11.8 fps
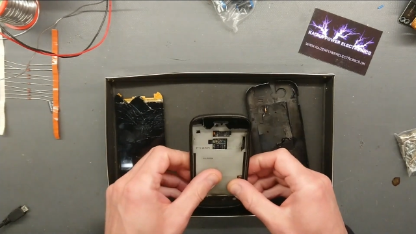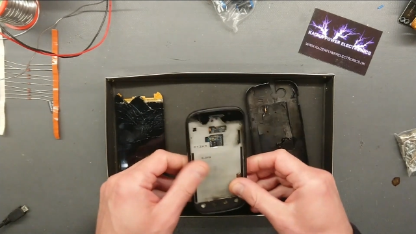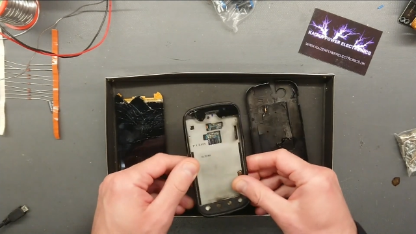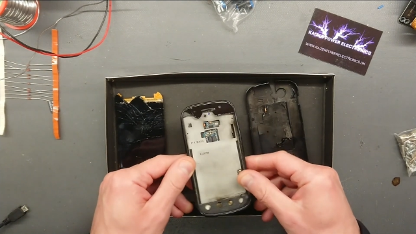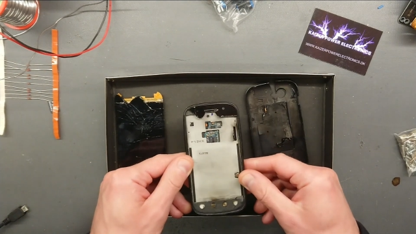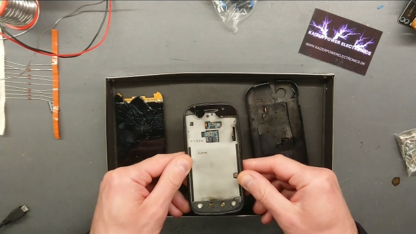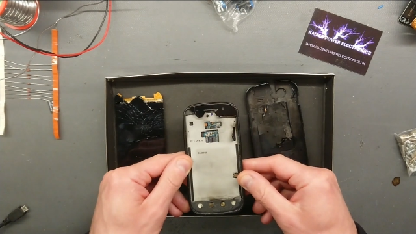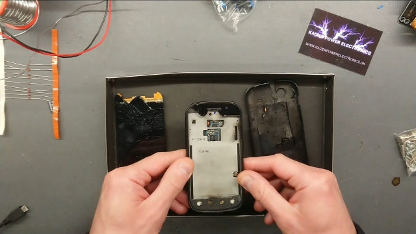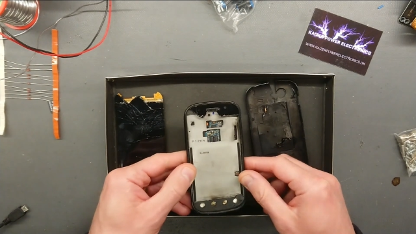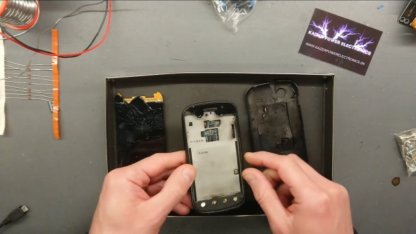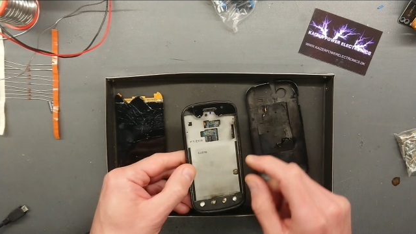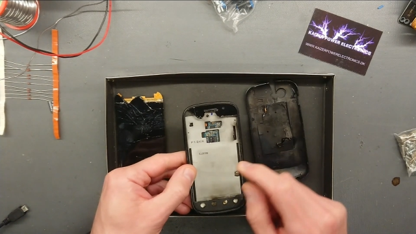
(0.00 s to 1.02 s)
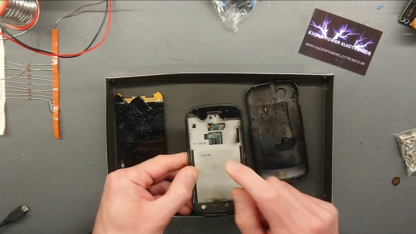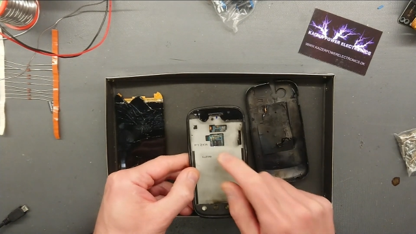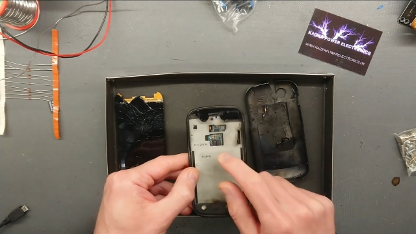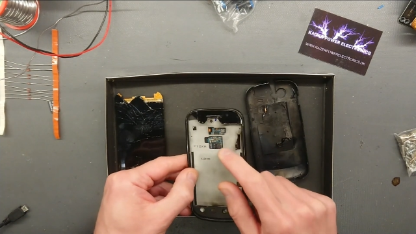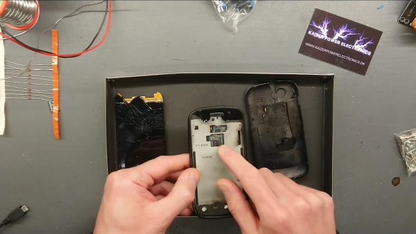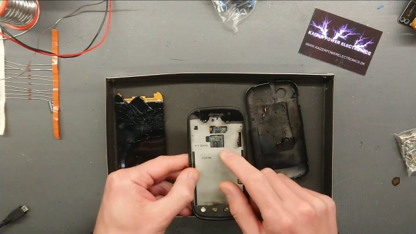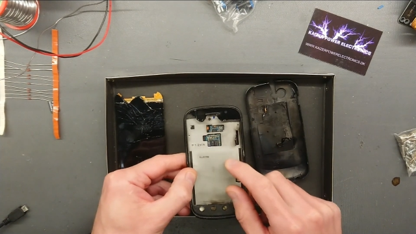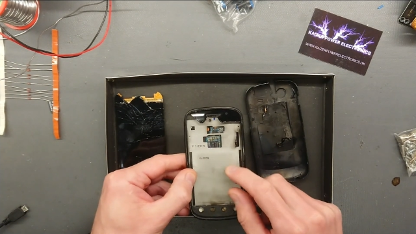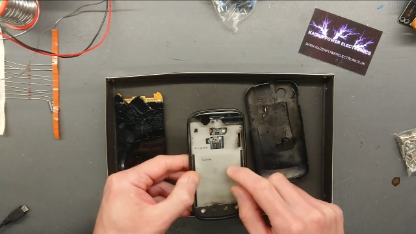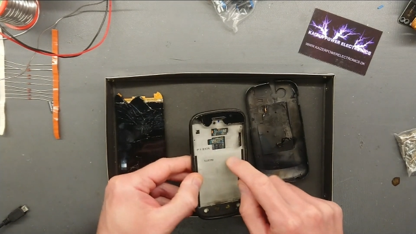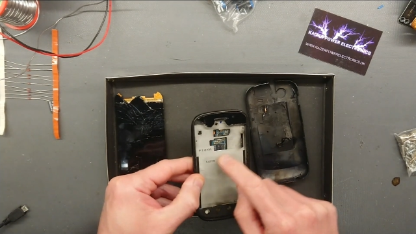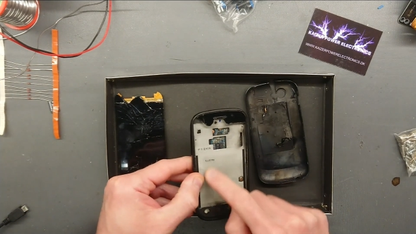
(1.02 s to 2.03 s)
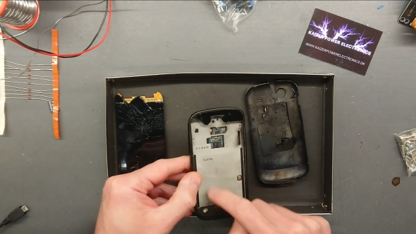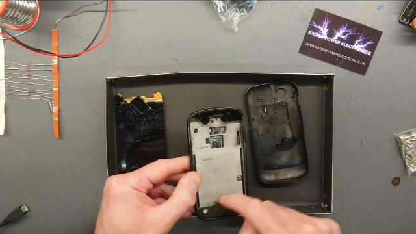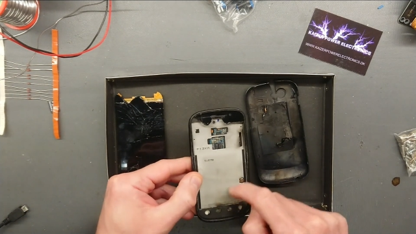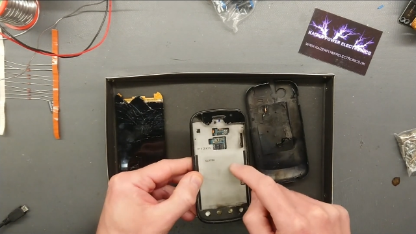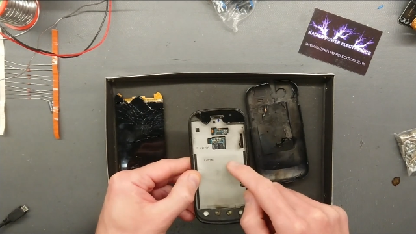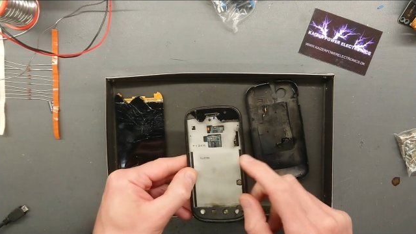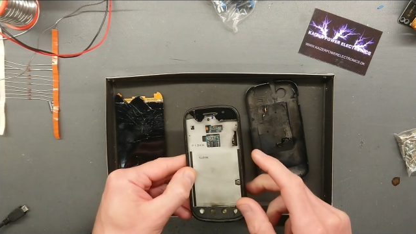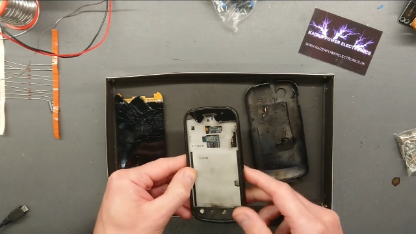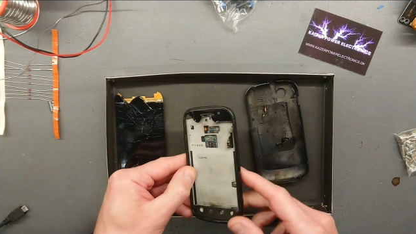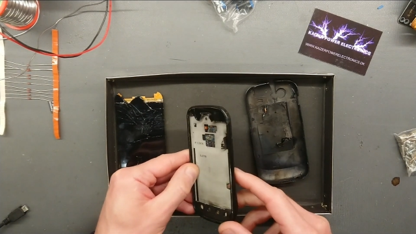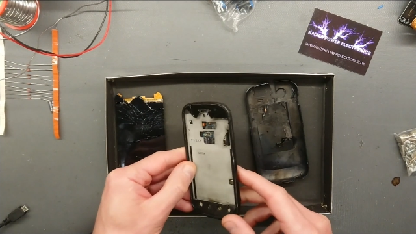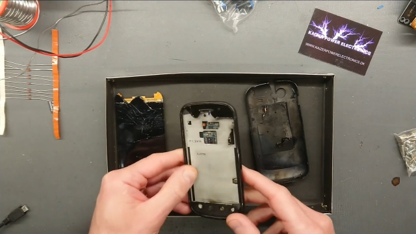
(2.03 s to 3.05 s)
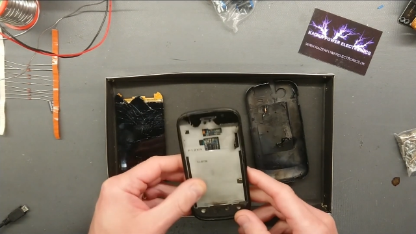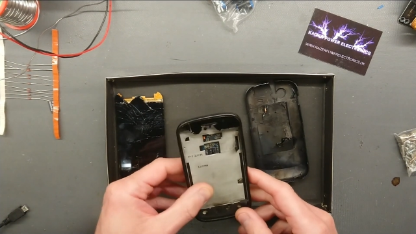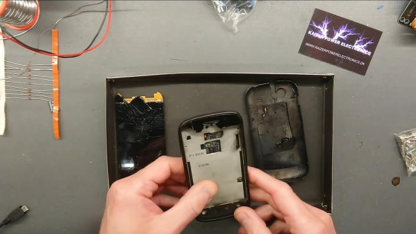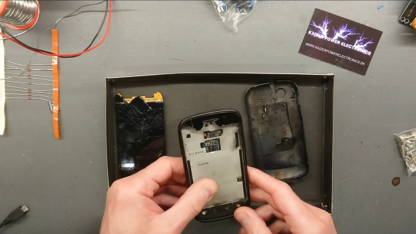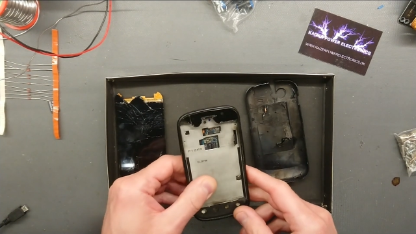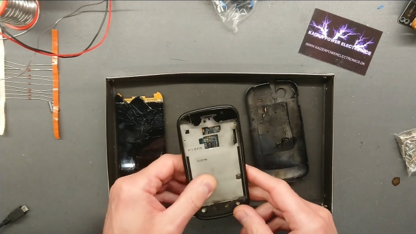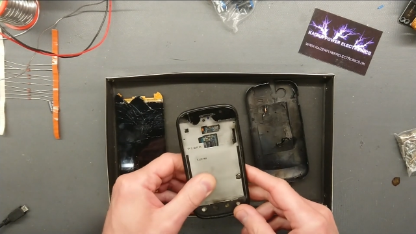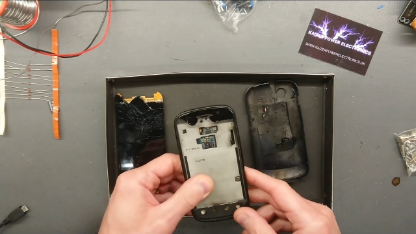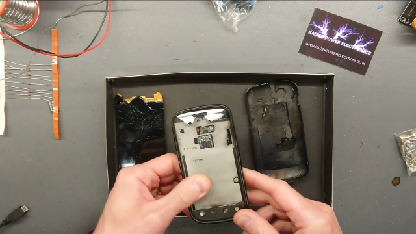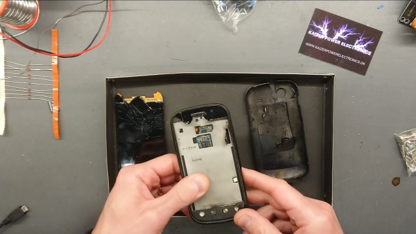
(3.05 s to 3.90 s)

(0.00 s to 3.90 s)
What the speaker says: (no speaker visible)